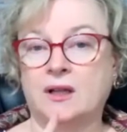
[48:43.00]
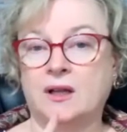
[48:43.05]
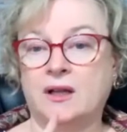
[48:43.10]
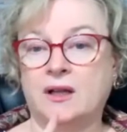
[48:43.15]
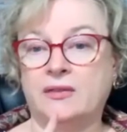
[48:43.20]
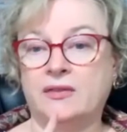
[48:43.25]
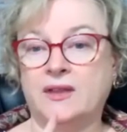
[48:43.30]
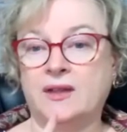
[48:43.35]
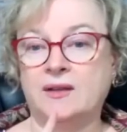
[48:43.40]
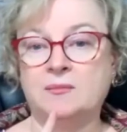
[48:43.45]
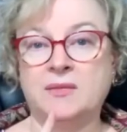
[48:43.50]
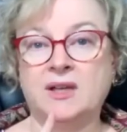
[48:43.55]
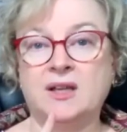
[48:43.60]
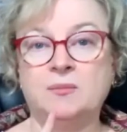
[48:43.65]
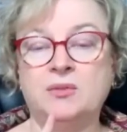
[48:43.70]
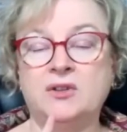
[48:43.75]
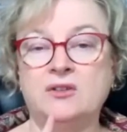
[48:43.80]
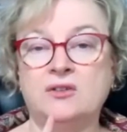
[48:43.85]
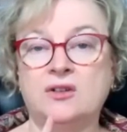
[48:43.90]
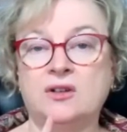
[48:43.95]
then
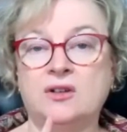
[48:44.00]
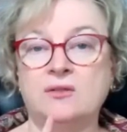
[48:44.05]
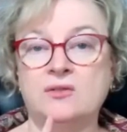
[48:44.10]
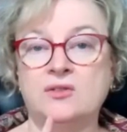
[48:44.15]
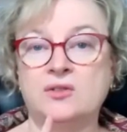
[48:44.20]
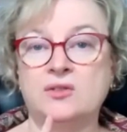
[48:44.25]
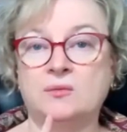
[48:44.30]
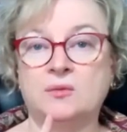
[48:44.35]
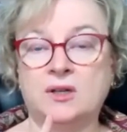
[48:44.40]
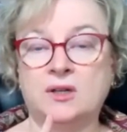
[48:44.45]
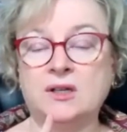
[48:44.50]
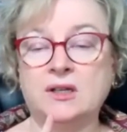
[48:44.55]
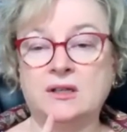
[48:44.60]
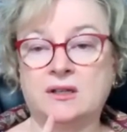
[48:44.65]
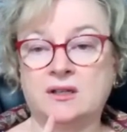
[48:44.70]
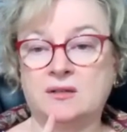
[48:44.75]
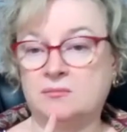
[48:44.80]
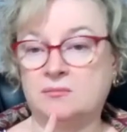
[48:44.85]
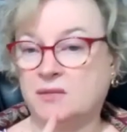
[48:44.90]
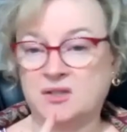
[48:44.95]
maybe you go to
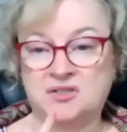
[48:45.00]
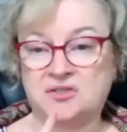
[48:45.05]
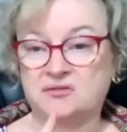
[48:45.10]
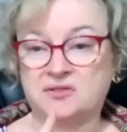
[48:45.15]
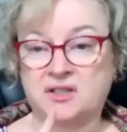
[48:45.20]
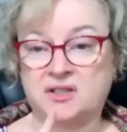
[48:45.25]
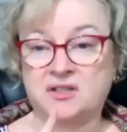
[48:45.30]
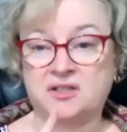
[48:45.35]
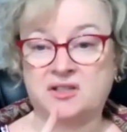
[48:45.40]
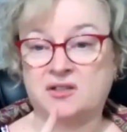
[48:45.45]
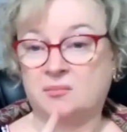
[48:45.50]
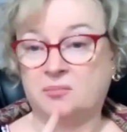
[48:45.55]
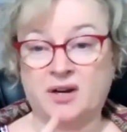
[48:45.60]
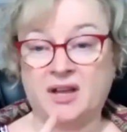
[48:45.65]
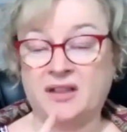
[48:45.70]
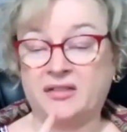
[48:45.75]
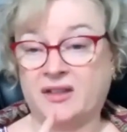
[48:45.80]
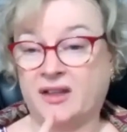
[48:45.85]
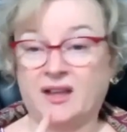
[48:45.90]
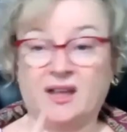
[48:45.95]
work and mutter under your
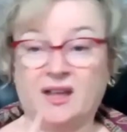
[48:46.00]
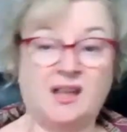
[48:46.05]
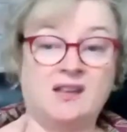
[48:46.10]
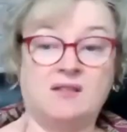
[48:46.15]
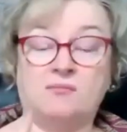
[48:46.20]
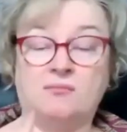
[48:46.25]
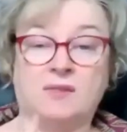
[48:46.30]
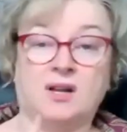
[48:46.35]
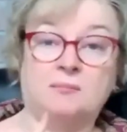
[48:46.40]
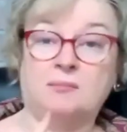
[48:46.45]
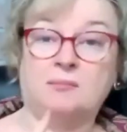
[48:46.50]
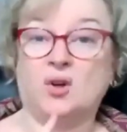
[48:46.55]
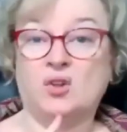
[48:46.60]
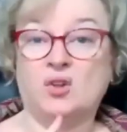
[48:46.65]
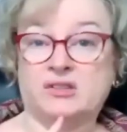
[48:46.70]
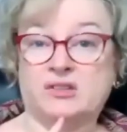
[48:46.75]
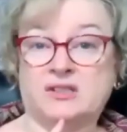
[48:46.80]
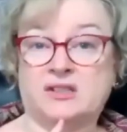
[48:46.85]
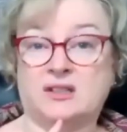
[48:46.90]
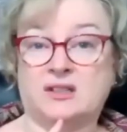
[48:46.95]
breath, I hate my
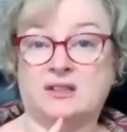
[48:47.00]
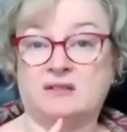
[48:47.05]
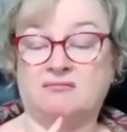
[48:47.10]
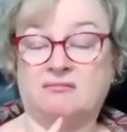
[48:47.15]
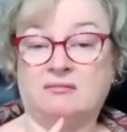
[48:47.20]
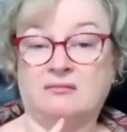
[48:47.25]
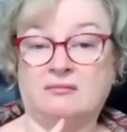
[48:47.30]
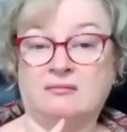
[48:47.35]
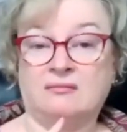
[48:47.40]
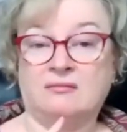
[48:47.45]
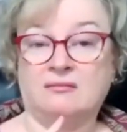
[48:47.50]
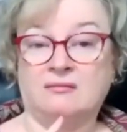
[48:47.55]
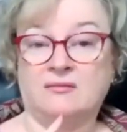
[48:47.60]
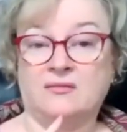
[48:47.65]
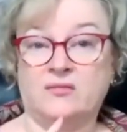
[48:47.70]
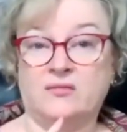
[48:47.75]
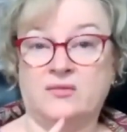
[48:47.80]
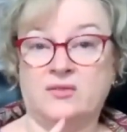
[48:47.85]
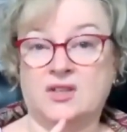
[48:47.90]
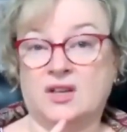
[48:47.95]
boss, and
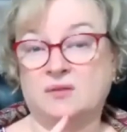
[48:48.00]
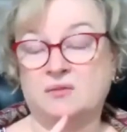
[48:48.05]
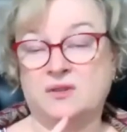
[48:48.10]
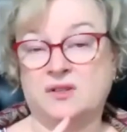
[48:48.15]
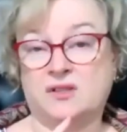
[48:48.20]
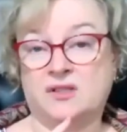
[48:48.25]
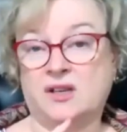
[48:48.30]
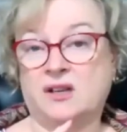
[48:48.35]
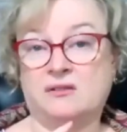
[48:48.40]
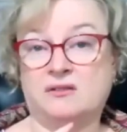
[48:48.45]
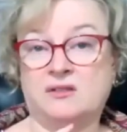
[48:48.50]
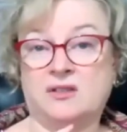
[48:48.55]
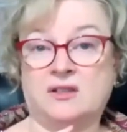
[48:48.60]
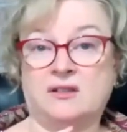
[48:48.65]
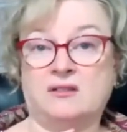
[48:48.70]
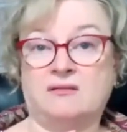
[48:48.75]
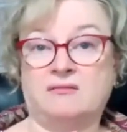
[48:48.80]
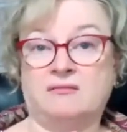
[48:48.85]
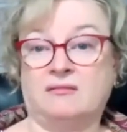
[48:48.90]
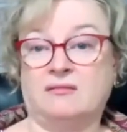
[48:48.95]
so-and-so's
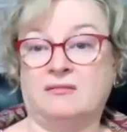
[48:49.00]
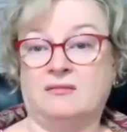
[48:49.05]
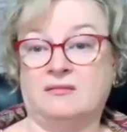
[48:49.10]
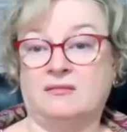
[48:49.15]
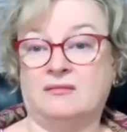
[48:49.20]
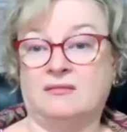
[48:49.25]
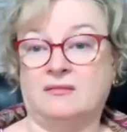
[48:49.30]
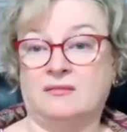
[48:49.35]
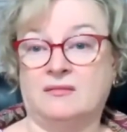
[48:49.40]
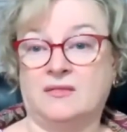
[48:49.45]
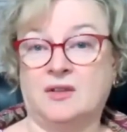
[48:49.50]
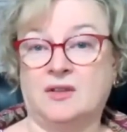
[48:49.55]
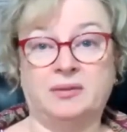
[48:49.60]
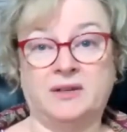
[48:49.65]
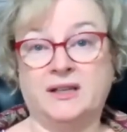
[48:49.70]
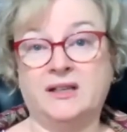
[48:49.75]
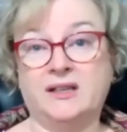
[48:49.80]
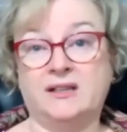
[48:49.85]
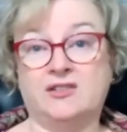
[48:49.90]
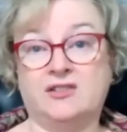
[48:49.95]
a
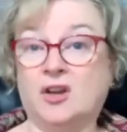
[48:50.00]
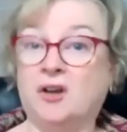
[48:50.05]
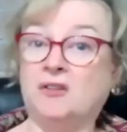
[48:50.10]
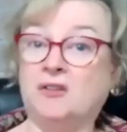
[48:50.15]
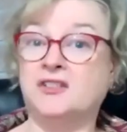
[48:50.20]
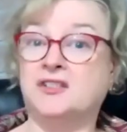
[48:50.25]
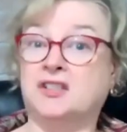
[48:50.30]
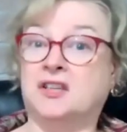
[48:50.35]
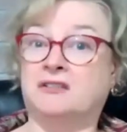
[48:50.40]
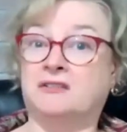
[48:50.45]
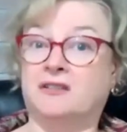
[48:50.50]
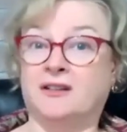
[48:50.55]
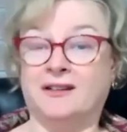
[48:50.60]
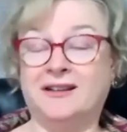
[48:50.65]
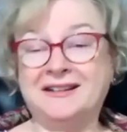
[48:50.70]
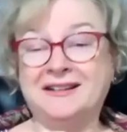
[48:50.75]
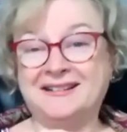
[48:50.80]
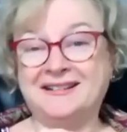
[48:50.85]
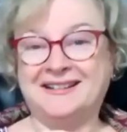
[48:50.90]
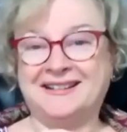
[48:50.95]
complete tosser,
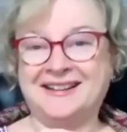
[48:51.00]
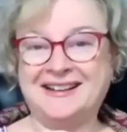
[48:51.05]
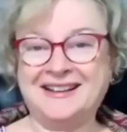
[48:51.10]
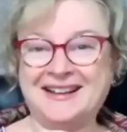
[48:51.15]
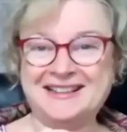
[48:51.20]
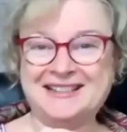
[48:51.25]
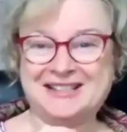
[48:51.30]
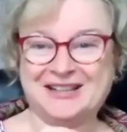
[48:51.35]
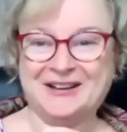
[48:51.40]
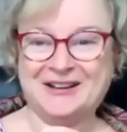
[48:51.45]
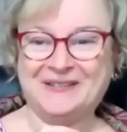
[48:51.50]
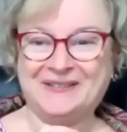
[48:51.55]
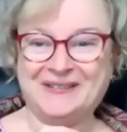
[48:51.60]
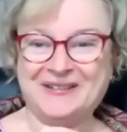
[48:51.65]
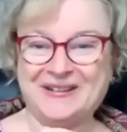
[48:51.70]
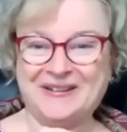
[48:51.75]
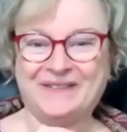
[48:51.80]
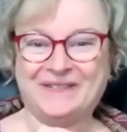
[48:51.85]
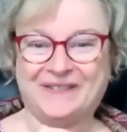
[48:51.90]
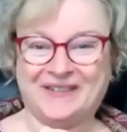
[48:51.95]
and I don't
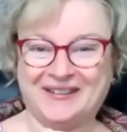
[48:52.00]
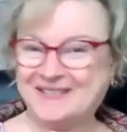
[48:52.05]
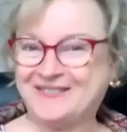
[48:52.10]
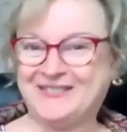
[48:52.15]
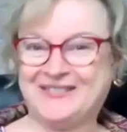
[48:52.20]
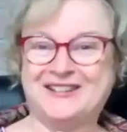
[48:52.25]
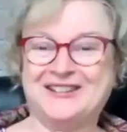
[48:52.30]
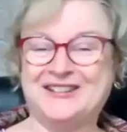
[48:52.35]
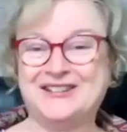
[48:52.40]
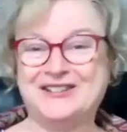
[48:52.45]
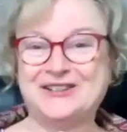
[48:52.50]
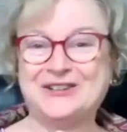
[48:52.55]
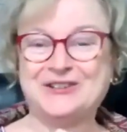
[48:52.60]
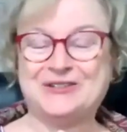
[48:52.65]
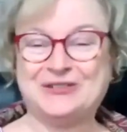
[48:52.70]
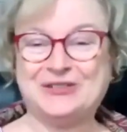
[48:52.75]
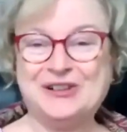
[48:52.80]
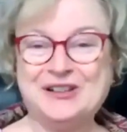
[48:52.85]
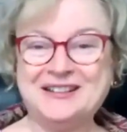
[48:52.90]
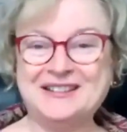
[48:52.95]
know, whatever you
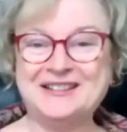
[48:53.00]
do,